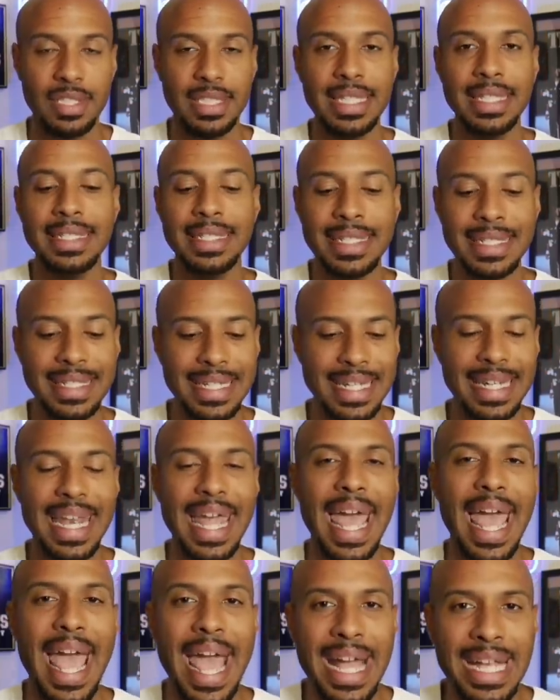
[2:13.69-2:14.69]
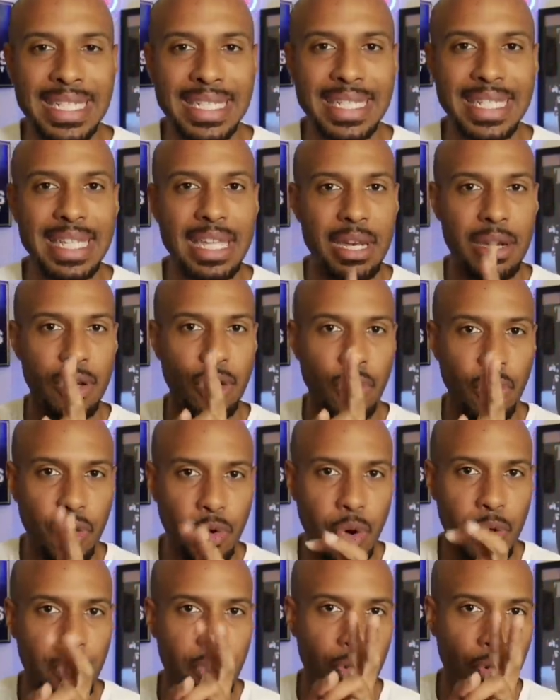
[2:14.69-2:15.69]
This is an excellent
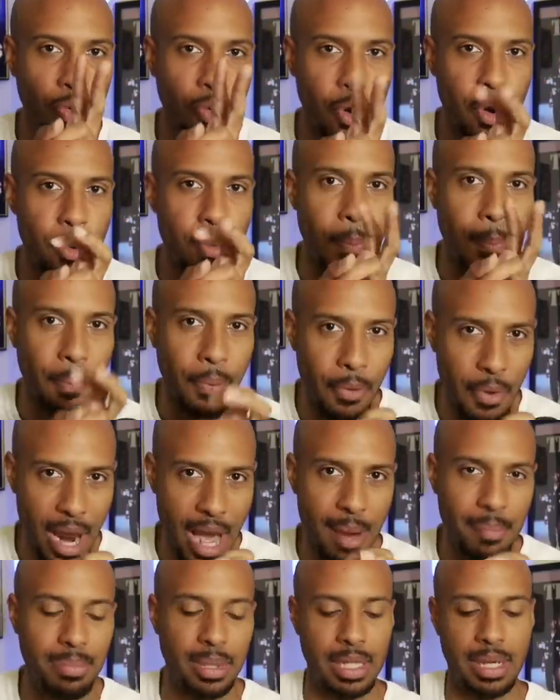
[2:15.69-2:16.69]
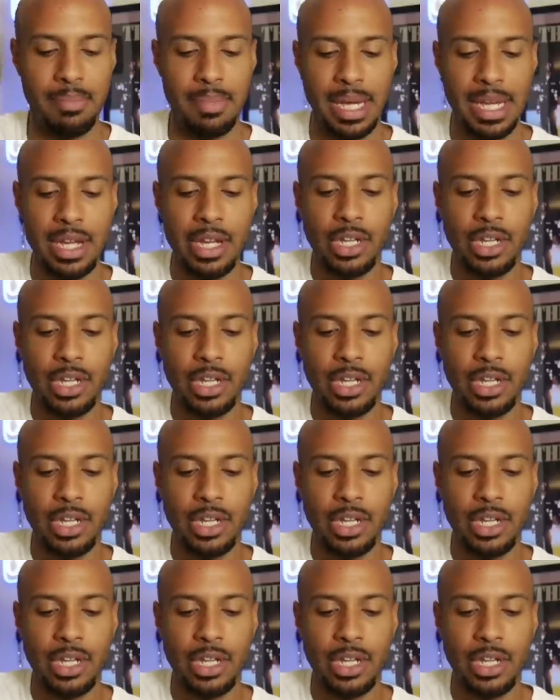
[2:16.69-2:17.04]
quote-unquote problem